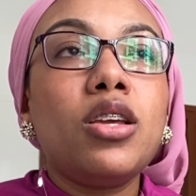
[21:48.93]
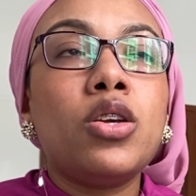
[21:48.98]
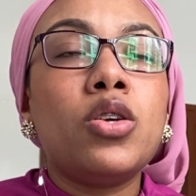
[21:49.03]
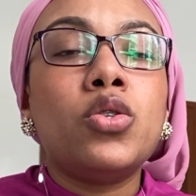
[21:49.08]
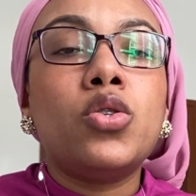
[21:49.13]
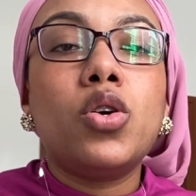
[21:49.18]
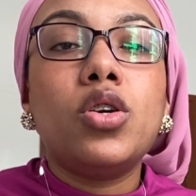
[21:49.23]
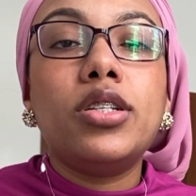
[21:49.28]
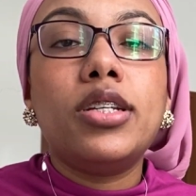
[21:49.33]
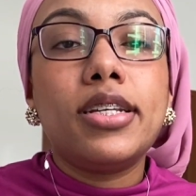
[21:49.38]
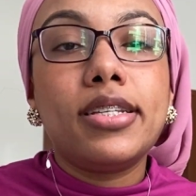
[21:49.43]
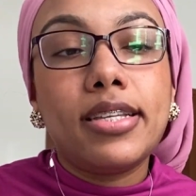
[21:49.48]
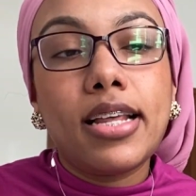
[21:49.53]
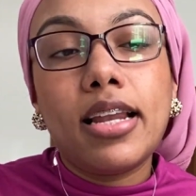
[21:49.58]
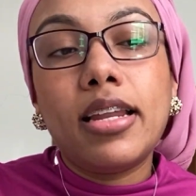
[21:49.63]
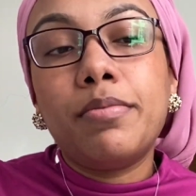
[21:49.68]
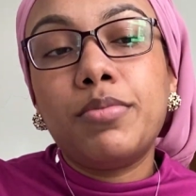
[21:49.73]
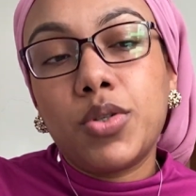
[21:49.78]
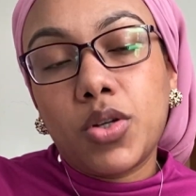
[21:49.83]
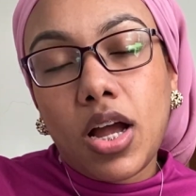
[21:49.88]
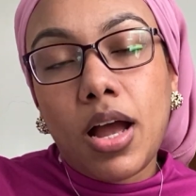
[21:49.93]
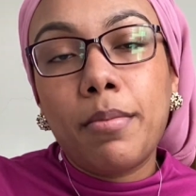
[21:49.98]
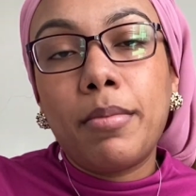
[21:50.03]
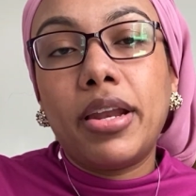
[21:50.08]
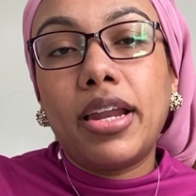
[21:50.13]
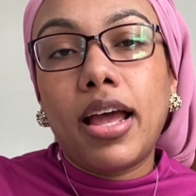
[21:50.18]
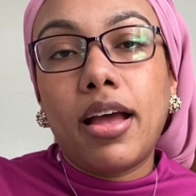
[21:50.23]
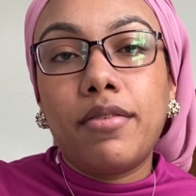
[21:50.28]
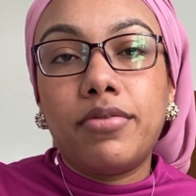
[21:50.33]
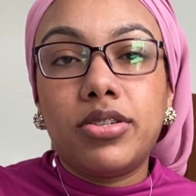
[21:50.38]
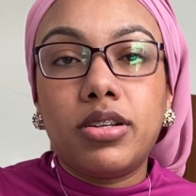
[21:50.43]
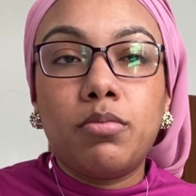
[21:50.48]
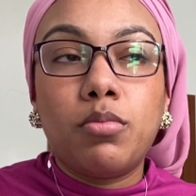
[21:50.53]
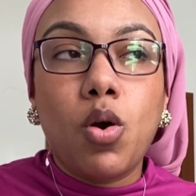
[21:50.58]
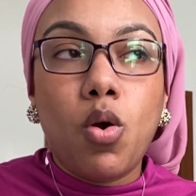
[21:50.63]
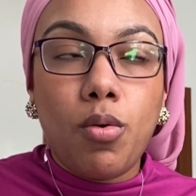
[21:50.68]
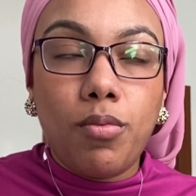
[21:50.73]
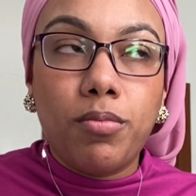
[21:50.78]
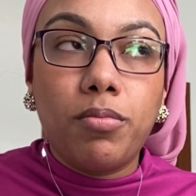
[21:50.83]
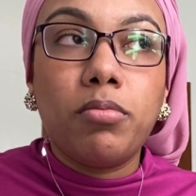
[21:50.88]
So just tell him to come and have some
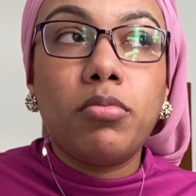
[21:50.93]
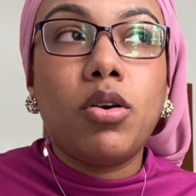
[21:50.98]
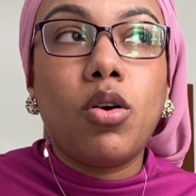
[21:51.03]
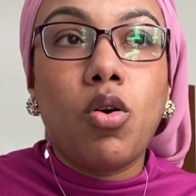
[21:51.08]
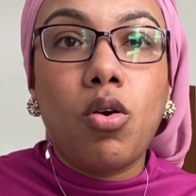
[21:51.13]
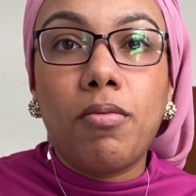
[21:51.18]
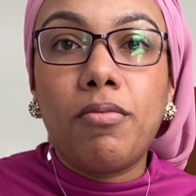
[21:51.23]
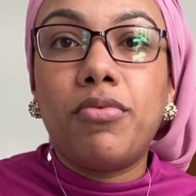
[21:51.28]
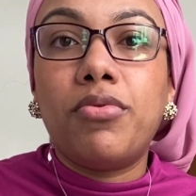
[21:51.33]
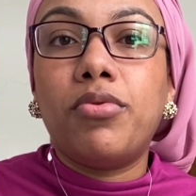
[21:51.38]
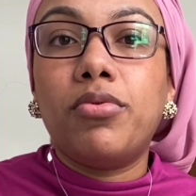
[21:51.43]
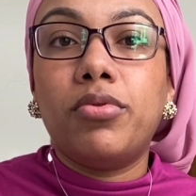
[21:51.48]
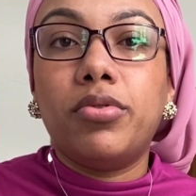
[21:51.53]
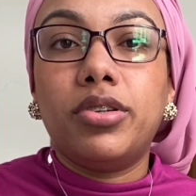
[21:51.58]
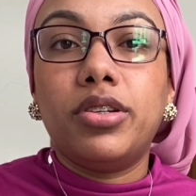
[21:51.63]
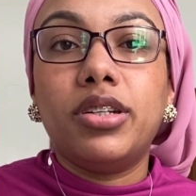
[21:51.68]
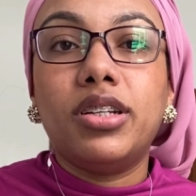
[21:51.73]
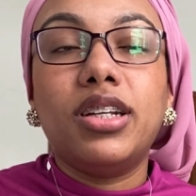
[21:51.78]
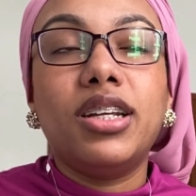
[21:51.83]
home food.